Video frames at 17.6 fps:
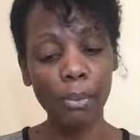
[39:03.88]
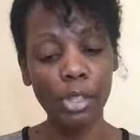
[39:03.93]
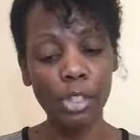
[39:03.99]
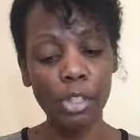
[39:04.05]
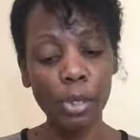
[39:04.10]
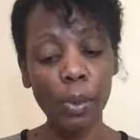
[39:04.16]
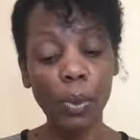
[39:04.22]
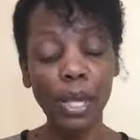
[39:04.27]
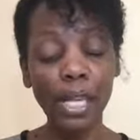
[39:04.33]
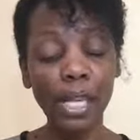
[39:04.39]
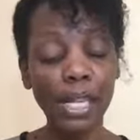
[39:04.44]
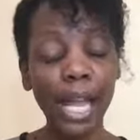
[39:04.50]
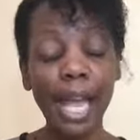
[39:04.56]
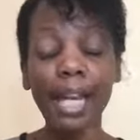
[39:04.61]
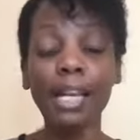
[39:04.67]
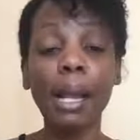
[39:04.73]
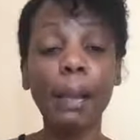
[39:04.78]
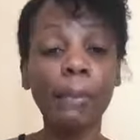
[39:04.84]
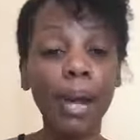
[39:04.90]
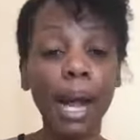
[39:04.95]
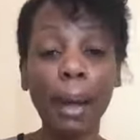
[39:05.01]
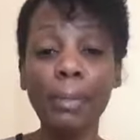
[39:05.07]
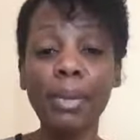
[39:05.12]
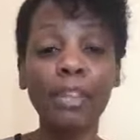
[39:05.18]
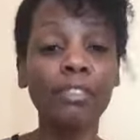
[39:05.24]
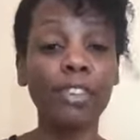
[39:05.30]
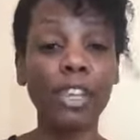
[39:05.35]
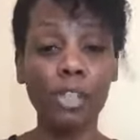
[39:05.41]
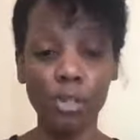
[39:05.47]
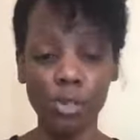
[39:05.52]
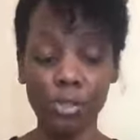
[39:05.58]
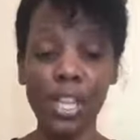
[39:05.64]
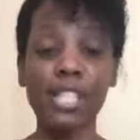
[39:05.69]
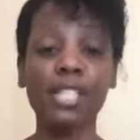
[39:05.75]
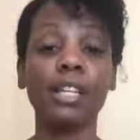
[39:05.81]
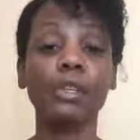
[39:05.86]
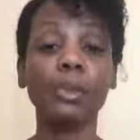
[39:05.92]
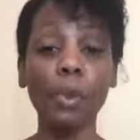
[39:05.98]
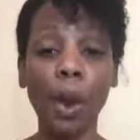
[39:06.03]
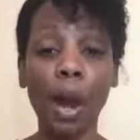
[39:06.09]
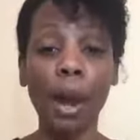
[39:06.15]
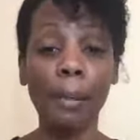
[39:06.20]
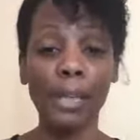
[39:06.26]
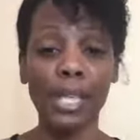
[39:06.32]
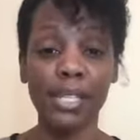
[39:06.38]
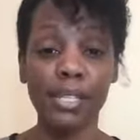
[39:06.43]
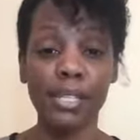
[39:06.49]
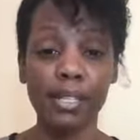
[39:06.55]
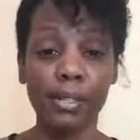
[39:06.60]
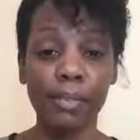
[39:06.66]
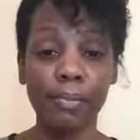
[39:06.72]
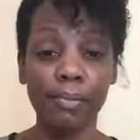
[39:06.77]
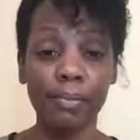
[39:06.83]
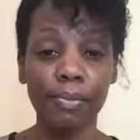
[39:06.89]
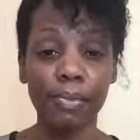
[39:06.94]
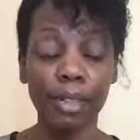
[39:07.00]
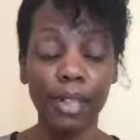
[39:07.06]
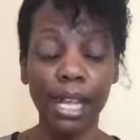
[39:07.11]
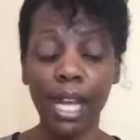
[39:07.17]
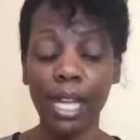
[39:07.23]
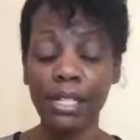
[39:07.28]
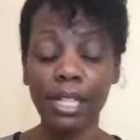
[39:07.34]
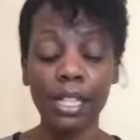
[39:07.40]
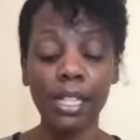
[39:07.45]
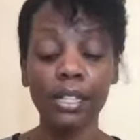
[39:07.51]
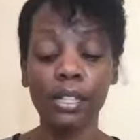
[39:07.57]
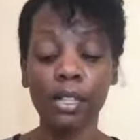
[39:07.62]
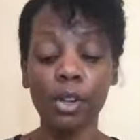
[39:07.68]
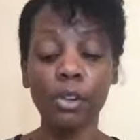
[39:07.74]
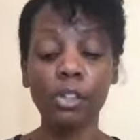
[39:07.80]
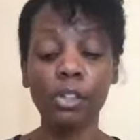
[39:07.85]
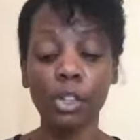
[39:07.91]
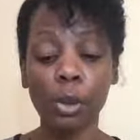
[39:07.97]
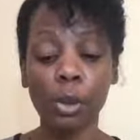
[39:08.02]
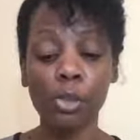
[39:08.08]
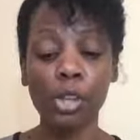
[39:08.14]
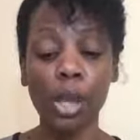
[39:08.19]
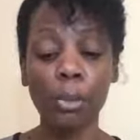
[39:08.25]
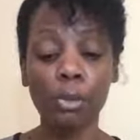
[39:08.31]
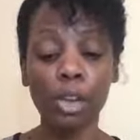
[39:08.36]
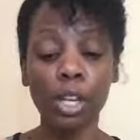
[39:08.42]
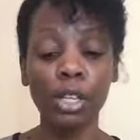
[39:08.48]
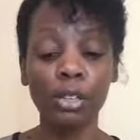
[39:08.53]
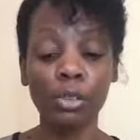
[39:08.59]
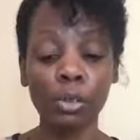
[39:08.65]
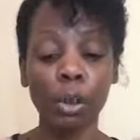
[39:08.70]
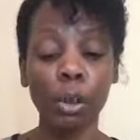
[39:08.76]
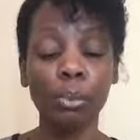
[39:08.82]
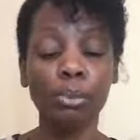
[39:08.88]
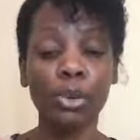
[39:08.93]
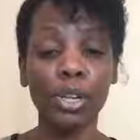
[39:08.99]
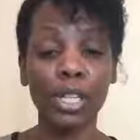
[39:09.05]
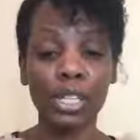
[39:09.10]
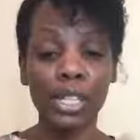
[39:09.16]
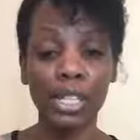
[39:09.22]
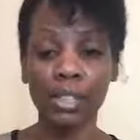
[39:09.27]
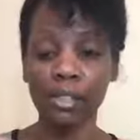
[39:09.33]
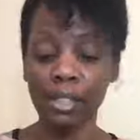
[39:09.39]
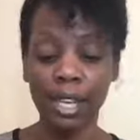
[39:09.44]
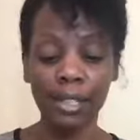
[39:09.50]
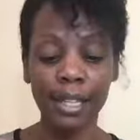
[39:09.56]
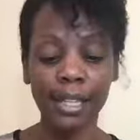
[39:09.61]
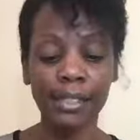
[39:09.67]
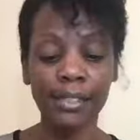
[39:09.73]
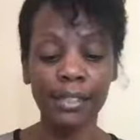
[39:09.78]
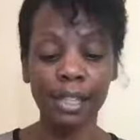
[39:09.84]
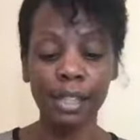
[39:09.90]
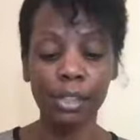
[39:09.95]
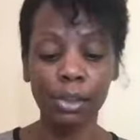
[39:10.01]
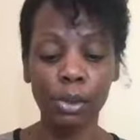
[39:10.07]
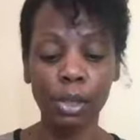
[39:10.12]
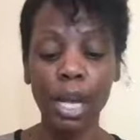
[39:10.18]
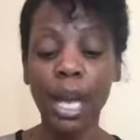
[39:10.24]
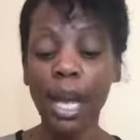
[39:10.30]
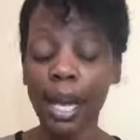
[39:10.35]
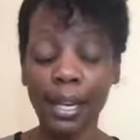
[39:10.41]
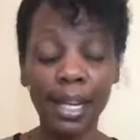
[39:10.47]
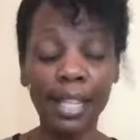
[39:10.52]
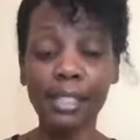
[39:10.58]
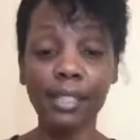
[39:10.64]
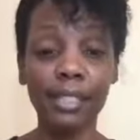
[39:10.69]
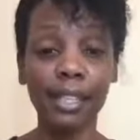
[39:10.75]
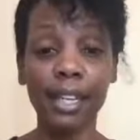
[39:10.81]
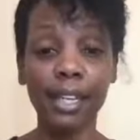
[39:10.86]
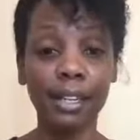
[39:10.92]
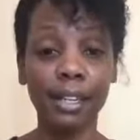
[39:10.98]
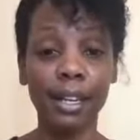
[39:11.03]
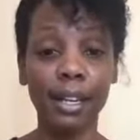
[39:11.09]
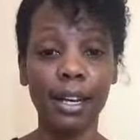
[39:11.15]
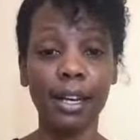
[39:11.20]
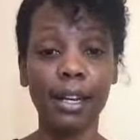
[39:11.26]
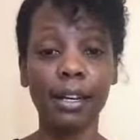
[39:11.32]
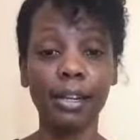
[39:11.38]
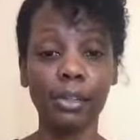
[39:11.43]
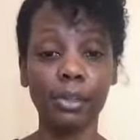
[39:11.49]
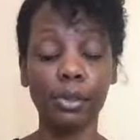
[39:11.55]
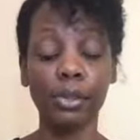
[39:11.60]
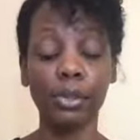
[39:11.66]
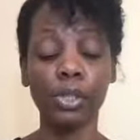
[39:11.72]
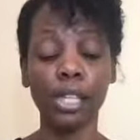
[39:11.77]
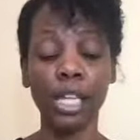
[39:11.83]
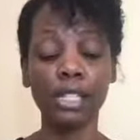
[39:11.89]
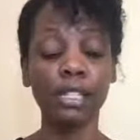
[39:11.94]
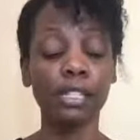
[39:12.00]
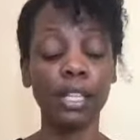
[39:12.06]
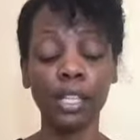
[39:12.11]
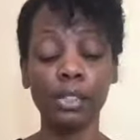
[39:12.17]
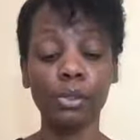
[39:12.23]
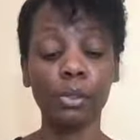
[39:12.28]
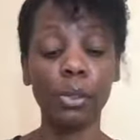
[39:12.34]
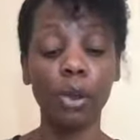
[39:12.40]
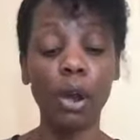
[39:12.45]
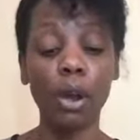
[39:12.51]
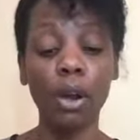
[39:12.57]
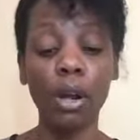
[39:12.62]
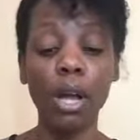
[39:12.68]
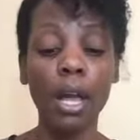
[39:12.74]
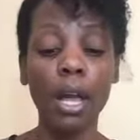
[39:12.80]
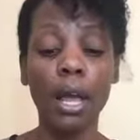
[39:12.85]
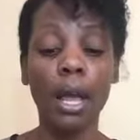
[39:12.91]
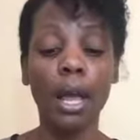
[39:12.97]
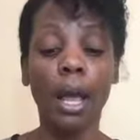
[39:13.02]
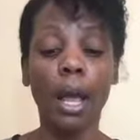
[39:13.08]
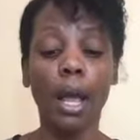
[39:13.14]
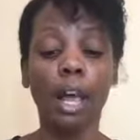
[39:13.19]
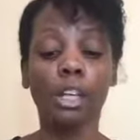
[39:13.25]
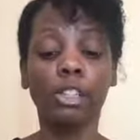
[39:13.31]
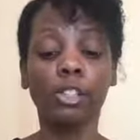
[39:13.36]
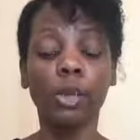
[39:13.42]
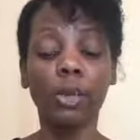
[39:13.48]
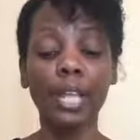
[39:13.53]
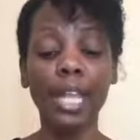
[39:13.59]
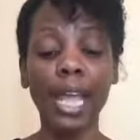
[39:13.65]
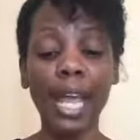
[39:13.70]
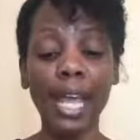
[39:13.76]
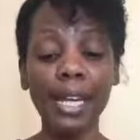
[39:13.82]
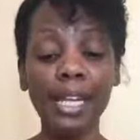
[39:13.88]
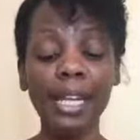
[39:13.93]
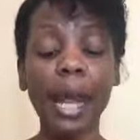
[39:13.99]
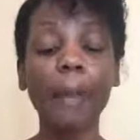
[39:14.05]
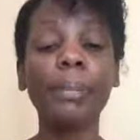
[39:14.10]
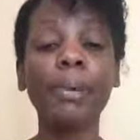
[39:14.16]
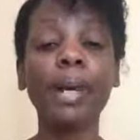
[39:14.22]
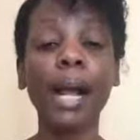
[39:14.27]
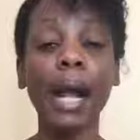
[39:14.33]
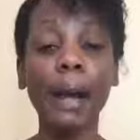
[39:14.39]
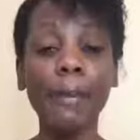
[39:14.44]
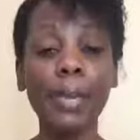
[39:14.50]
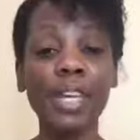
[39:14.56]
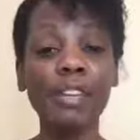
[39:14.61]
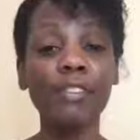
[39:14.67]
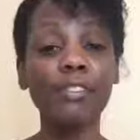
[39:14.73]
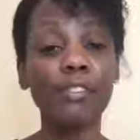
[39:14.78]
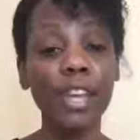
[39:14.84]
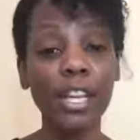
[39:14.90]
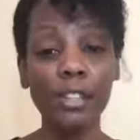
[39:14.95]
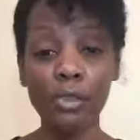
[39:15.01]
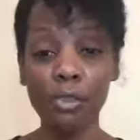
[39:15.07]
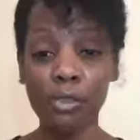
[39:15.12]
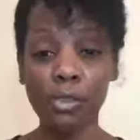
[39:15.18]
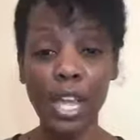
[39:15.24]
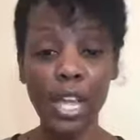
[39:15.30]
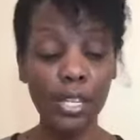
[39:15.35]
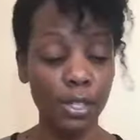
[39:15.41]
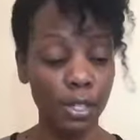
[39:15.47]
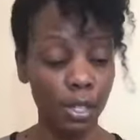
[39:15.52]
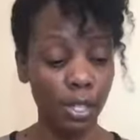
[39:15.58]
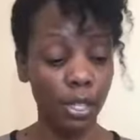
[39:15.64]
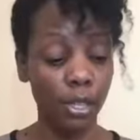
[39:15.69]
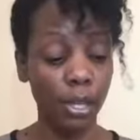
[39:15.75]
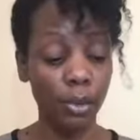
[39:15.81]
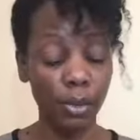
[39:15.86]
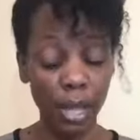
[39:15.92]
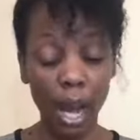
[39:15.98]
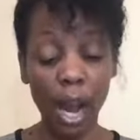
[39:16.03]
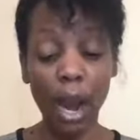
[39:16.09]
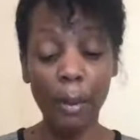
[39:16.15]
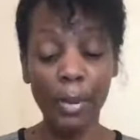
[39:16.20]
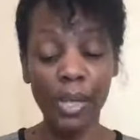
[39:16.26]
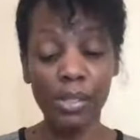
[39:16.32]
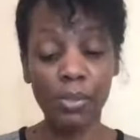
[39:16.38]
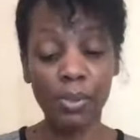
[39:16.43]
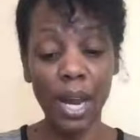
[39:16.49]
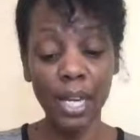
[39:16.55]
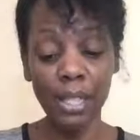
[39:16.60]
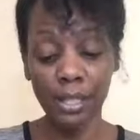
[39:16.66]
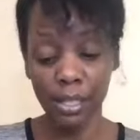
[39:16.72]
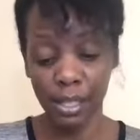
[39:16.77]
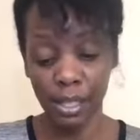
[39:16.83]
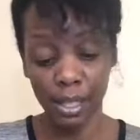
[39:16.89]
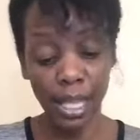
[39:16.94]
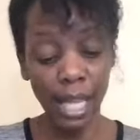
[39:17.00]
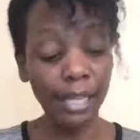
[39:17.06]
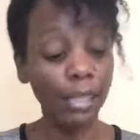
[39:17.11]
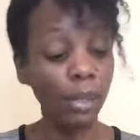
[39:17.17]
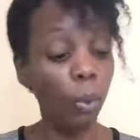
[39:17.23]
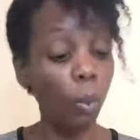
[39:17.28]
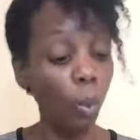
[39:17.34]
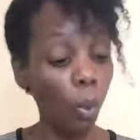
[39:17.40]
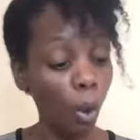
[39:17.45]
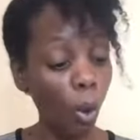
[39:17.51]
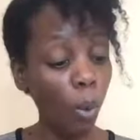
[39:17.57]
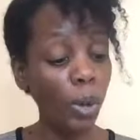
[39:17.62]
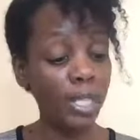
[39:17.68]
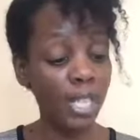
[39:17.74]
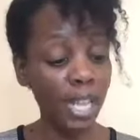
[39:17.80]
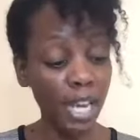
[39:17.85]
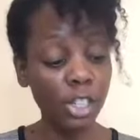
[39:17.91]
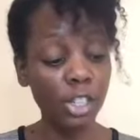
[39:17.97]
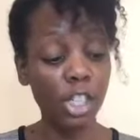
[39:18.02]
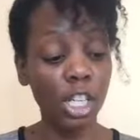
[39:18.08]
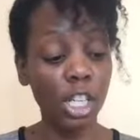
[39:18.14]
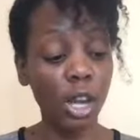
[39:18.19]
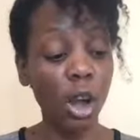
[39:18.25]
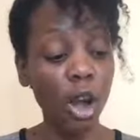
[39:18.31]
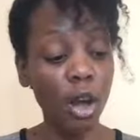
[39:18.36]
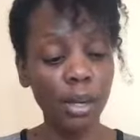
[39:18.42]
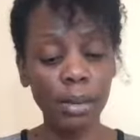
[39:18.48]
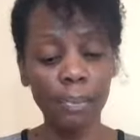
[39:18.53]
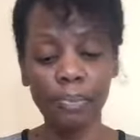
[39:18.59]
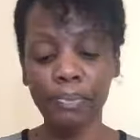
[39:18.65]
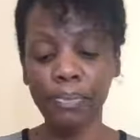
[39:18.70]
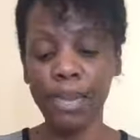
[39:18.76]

pursuing, they ended up coming face to face, the two armies. Like I said, it's a long story, so I'm trying to compress it so it doesn't take too. It doesn't take uh too. It doesn't take too long. So they ended up coming face to face with the armies, right? Like the war was actually on,